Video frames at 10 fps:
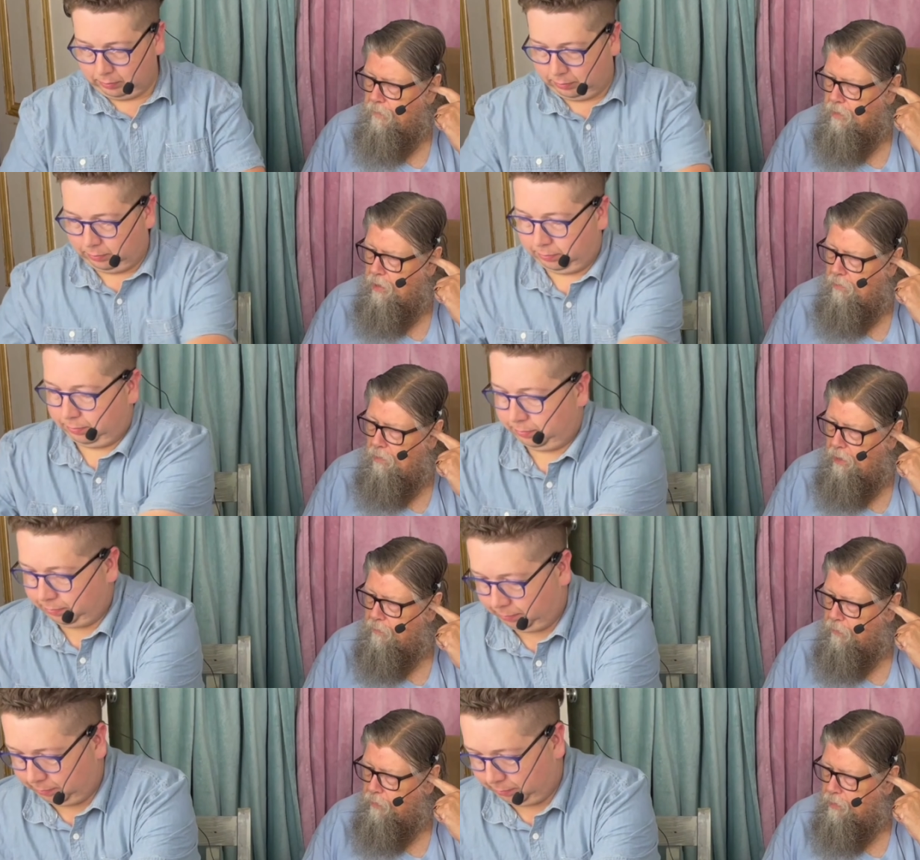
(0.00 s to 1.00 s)
Speaker 1: Do they all
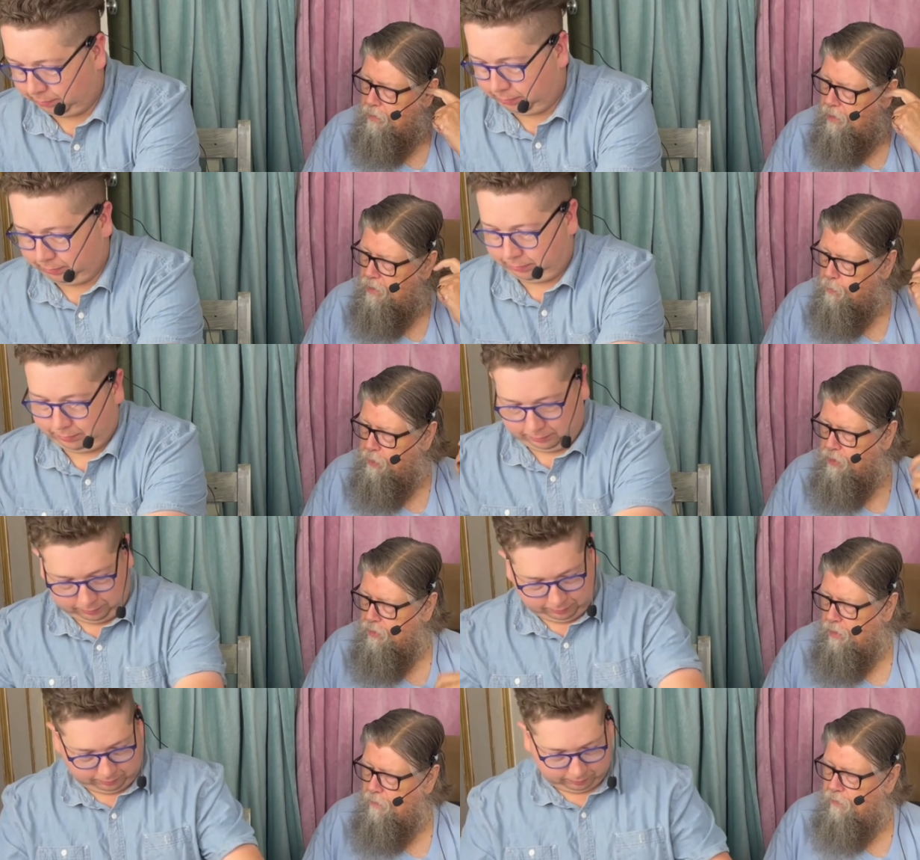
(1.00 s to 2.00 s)
have different uh,
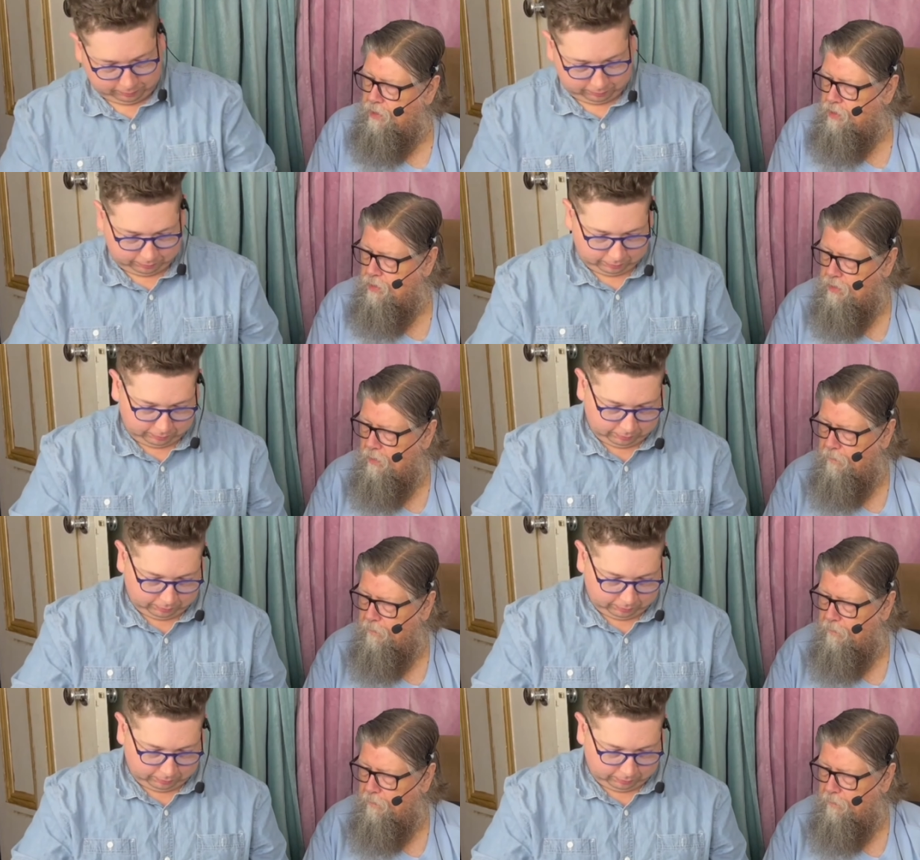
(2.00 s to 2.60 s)
expressions on their faces?